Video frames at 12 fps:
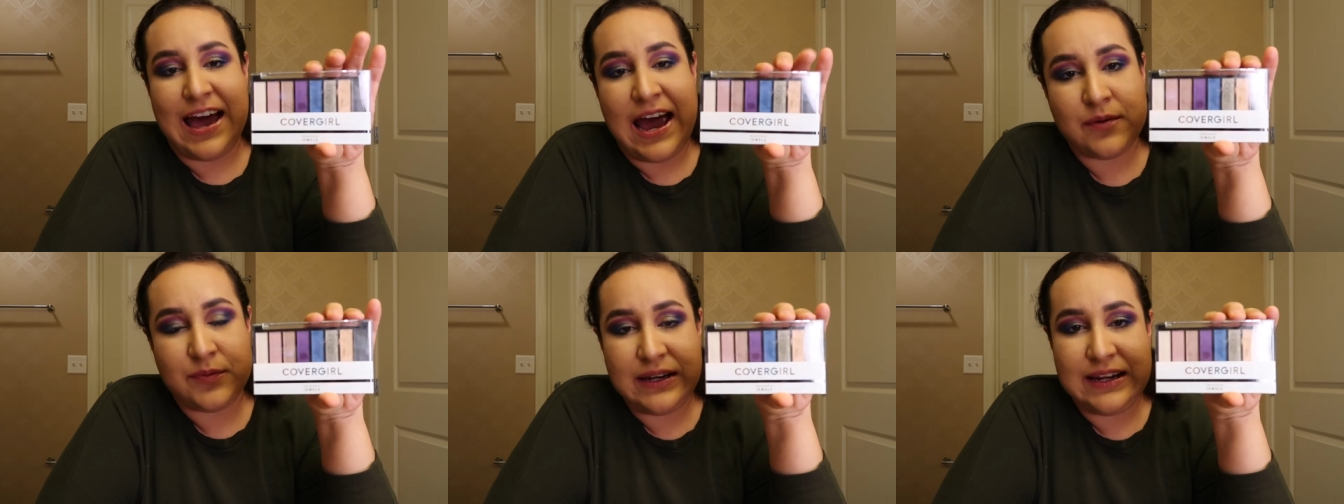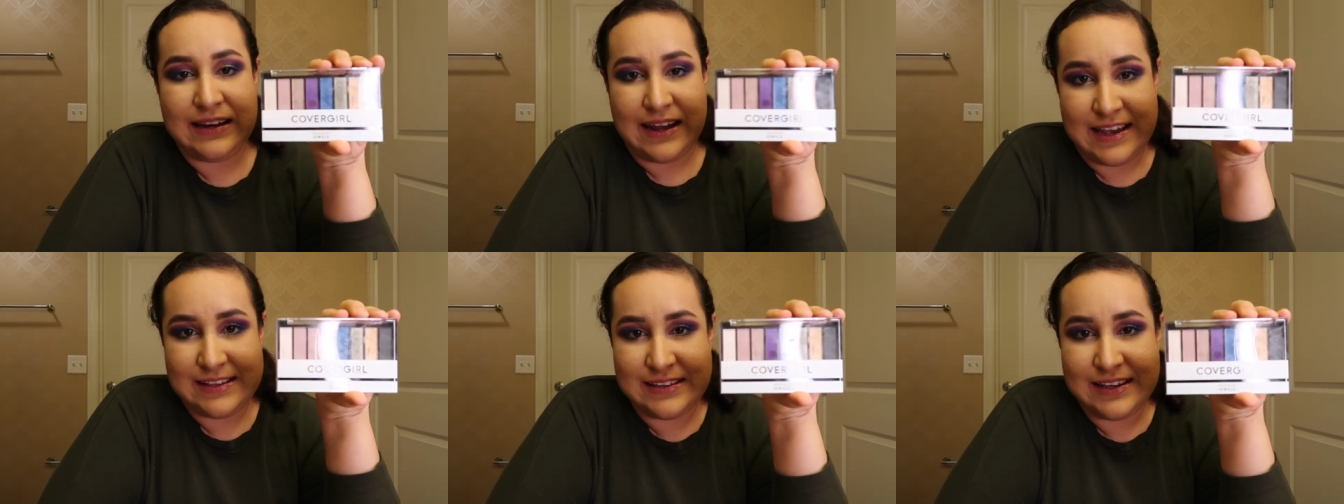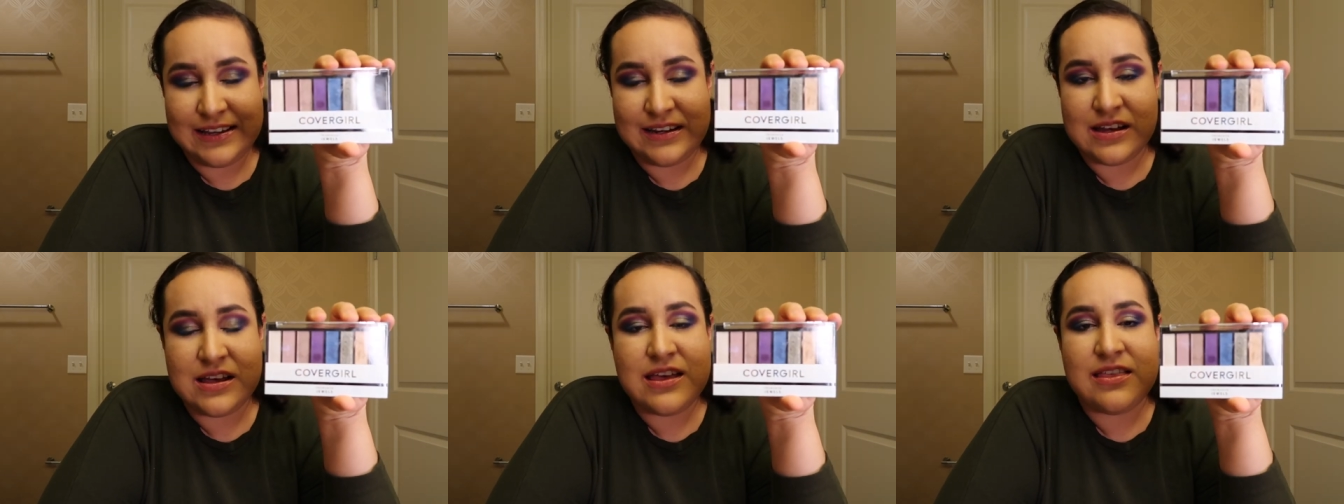I really liked
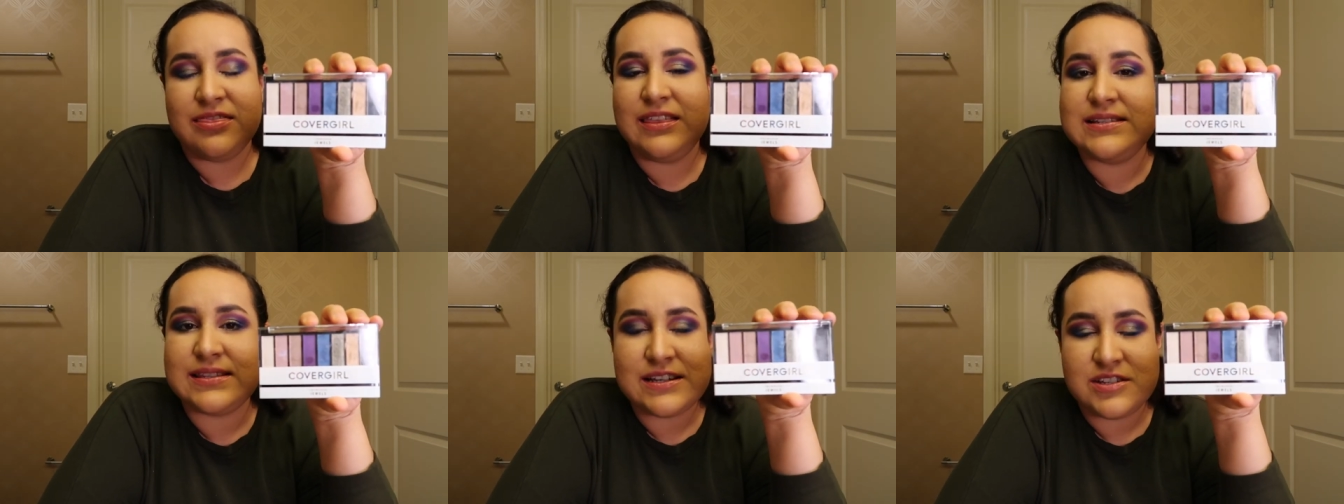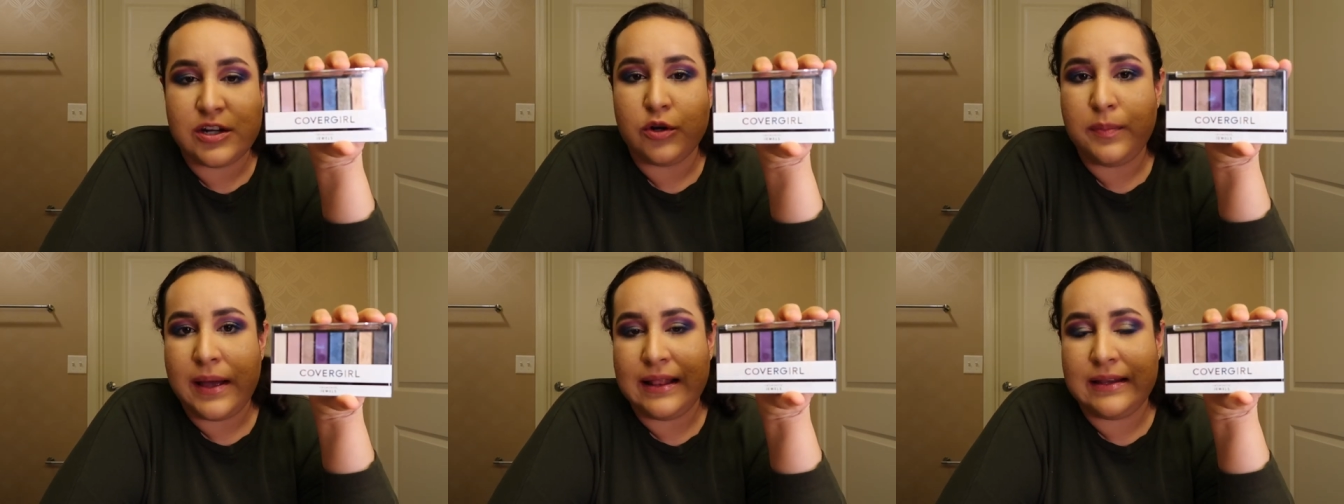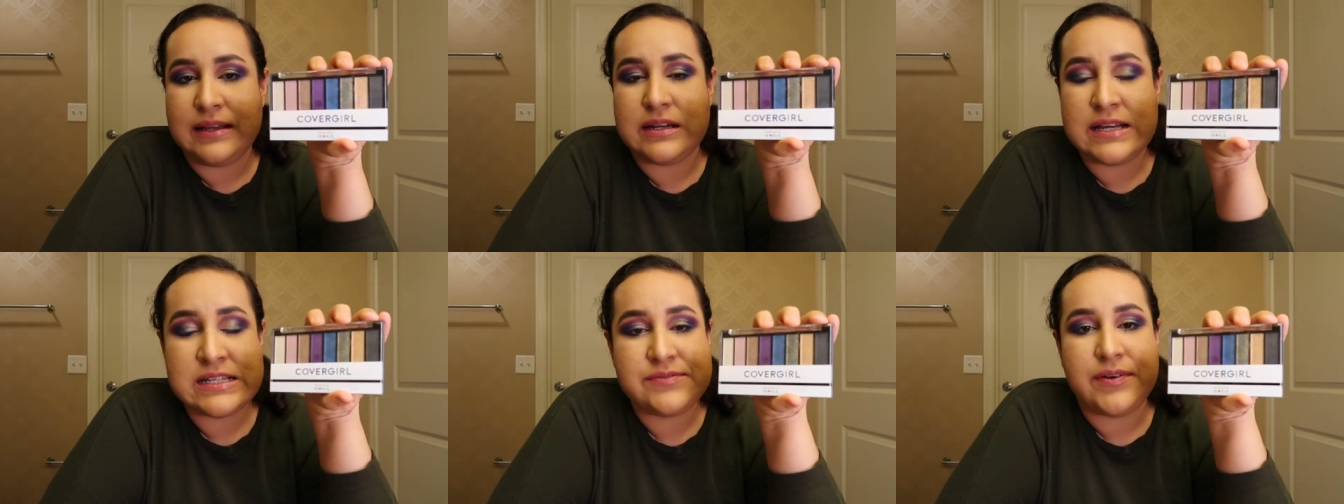it. This eyeshadow
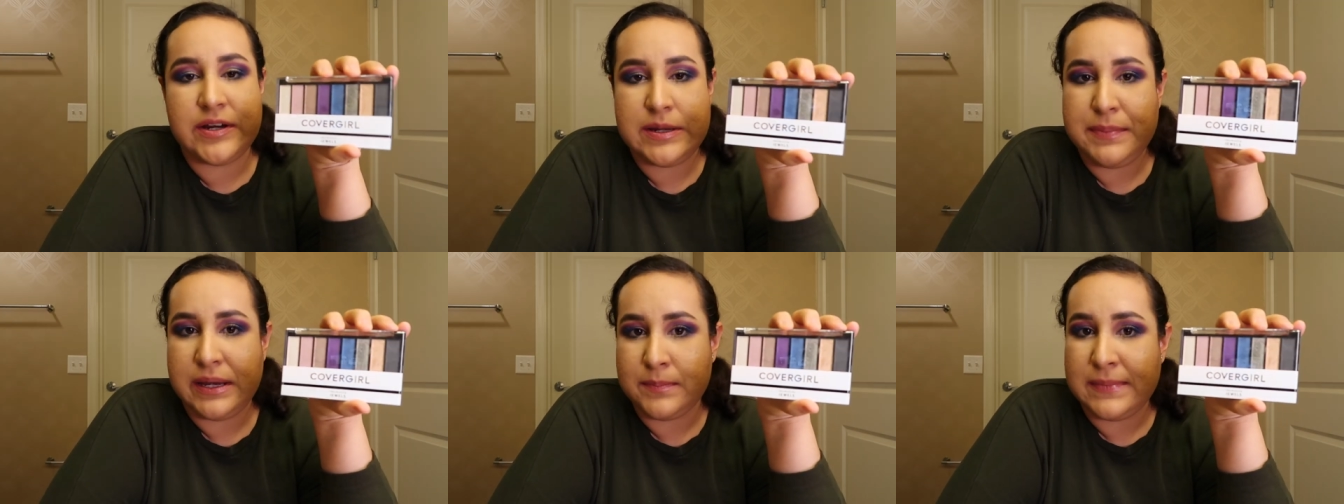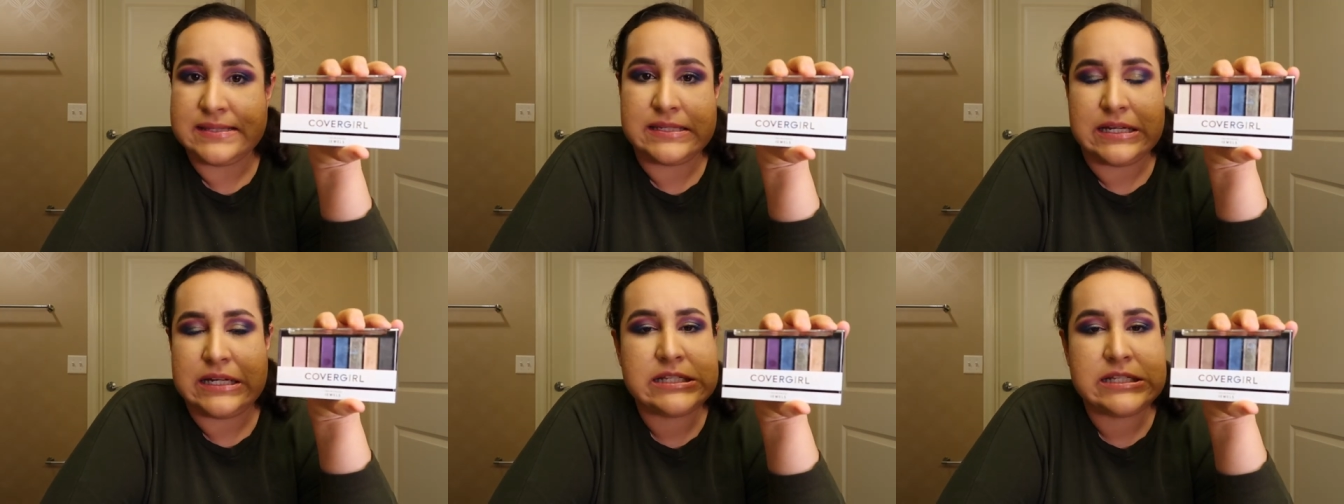palette is very pigmented.